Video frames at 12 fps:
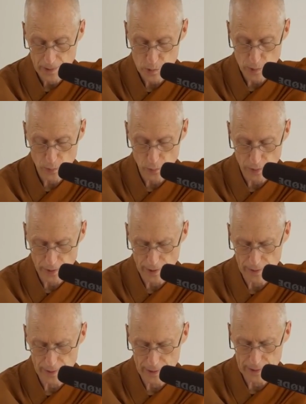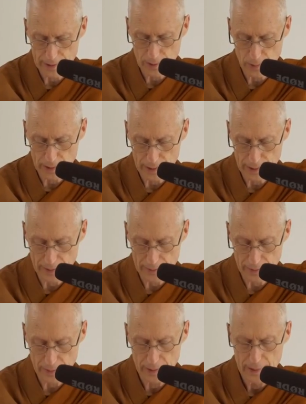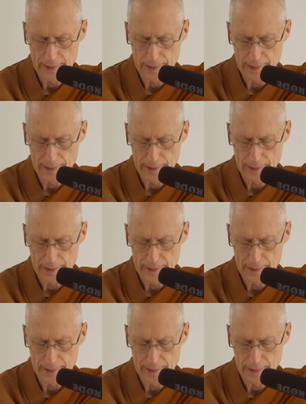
There's one word I, I didn't quite get there.